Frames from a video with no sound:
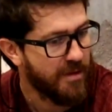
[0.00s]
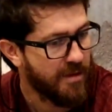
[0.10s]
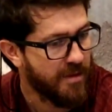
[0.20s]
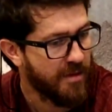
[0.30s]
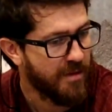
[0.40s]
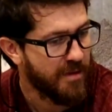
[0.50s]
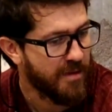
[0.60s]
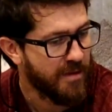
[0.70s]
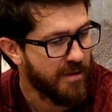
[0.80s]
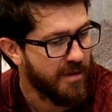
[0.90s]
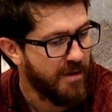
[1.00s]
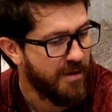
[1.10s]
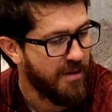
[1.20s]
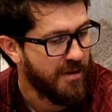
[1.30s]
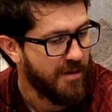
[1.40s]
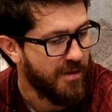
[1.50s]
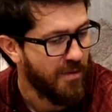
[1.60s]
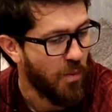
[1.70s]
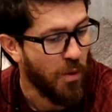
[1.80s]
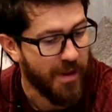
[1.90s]
all the Bob Ross stuff he gets all the
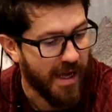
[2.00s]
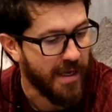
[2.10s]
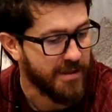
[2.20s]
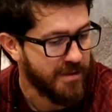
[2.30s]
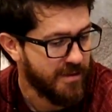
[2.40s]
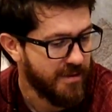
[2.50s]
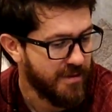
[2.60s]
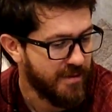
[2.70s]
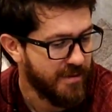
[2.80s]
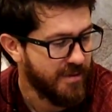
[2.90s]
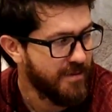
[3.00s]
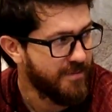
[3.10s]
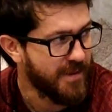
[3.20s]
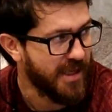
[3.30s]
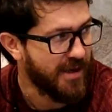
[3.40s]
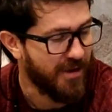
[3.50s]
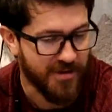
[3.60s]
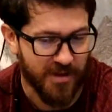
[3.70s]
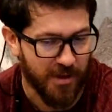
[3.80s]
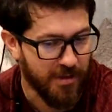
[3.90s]
time. Well that. But right. then
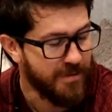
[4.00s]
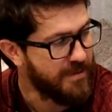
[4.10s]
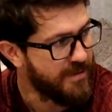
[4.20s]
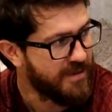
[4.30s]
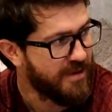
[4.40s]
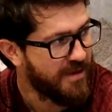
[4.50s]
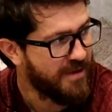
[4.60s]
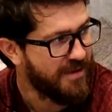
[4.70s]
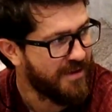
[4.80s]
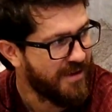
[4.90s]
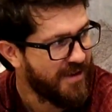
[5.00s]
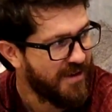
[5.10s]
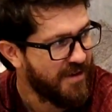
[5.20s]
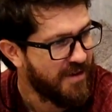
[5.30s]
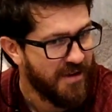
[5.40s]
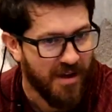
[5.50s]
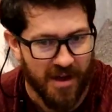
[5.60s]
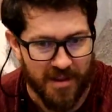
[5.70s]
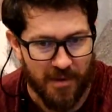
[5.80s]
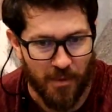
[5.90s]
also. So then I was a genius.
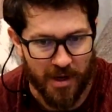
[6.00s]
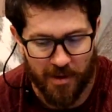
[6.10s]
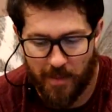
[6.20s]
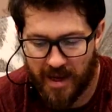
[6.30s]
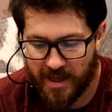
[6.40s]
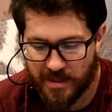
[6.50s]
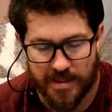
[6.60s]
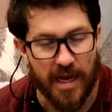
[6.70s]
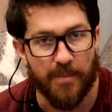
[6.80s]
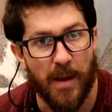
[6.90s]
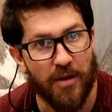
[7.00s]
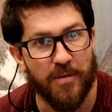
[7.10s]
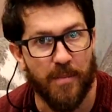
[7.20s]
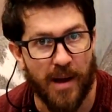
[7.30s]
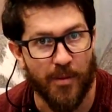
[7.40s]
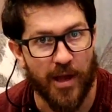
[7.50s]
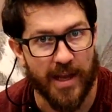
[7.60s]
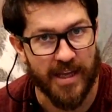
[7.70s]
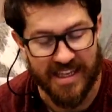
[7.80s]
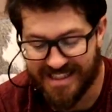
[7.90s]
And then we're gonna make it a Zach Melton
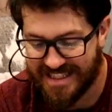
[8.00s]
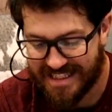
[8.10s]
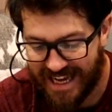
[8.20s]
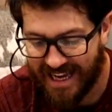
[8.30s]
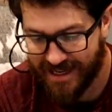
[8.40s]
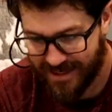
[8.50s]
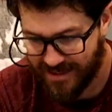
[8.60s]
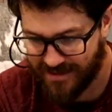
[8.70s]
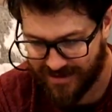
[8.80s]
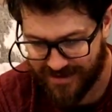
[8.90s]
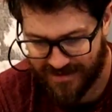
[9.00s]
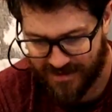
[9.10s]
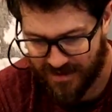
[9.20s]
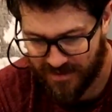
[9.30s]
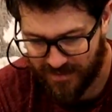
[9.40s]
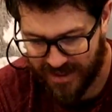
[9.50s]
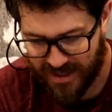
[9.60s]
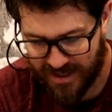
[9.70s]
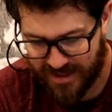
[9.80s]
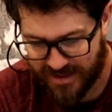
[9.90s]
bobblehead instead.
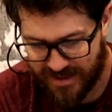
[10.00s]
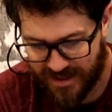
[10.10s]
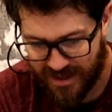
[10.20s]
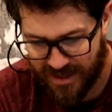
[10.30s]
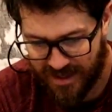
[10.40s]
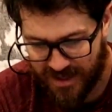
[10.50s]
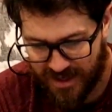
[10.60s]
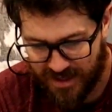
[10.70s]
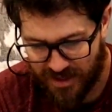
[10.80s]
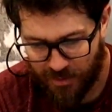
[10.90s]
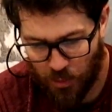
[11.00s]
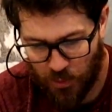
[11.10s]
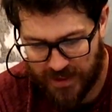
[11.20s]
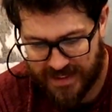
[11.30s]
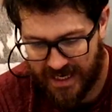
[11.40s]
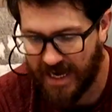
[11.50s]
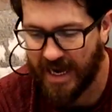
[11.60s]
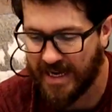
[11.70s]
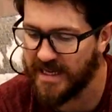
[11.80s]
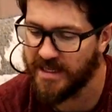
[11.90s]
Because your boy
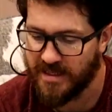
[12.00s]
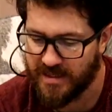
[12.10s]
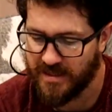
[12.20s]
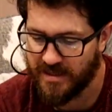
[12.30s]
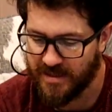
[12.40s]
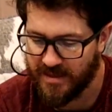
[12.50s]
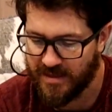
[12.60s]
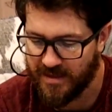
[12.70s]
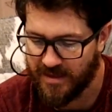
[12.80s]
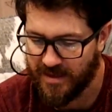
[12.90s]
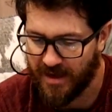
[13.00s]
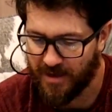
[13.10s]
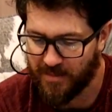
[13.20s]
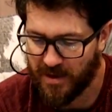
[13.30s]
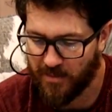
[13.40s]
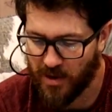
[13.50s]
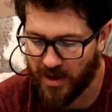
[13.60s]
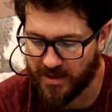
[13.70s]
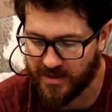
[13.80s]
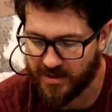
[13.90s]
Zach and Bob
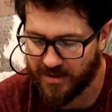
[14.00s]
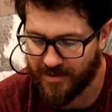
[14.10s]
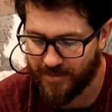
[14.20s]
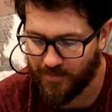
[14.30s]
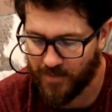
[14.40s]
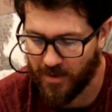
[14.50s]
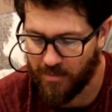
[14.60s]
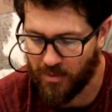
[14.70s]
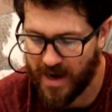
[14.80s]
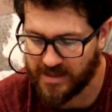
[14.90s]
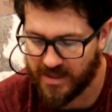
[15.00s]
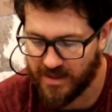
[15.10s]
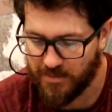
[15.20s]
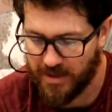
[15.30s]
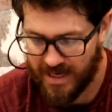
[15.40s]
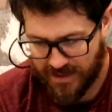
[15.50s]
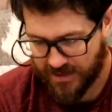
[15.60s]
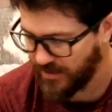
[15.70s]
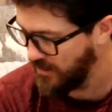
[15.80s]
Ross are practically related.